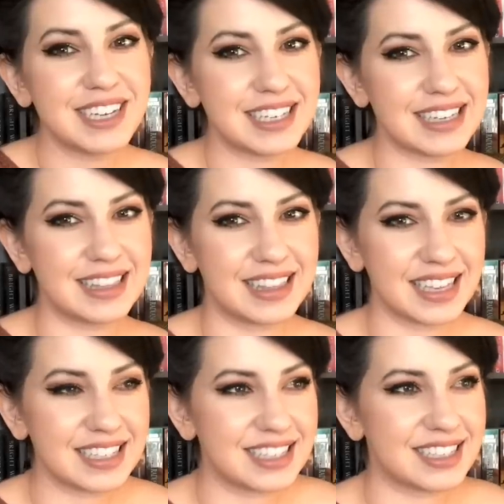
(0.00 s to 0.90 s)
read to
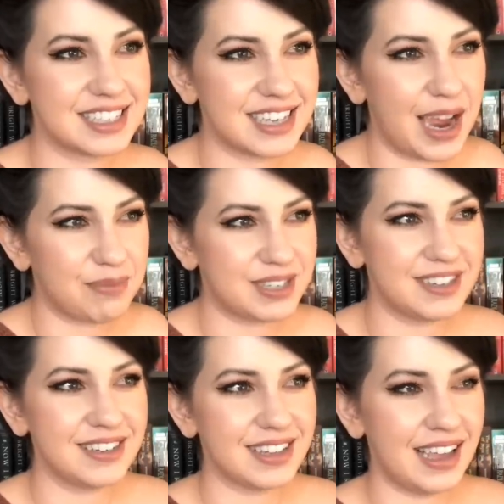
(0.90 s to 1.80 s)
this
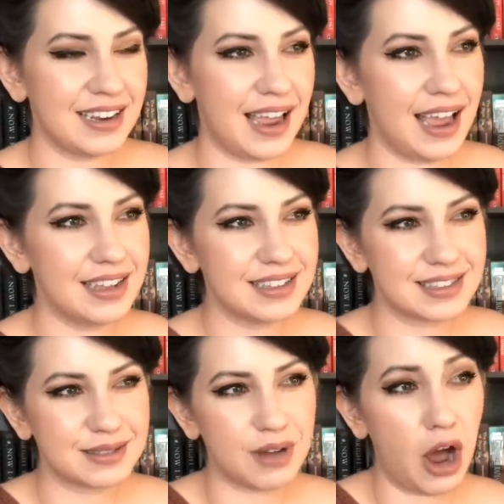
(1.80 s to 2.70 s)
chapter that
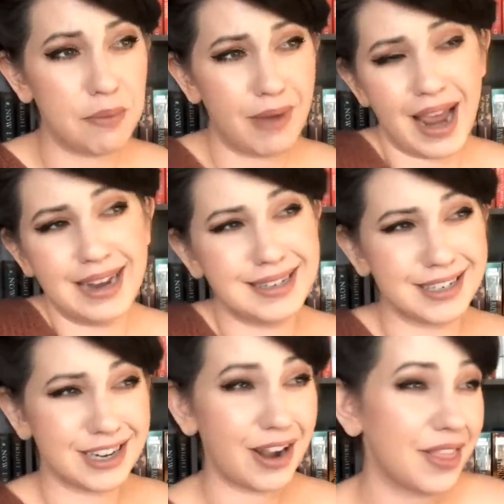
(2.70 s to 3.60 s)
is on my
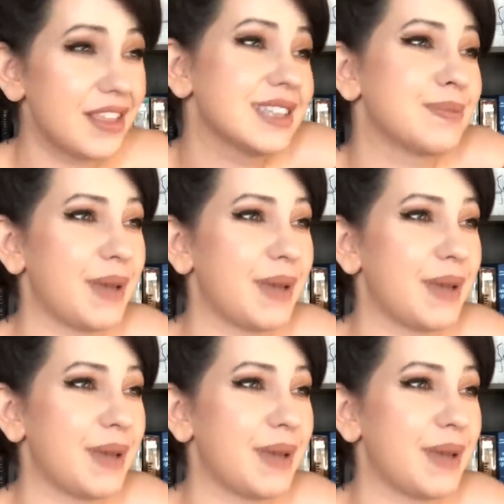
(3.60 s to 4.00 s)
edition on this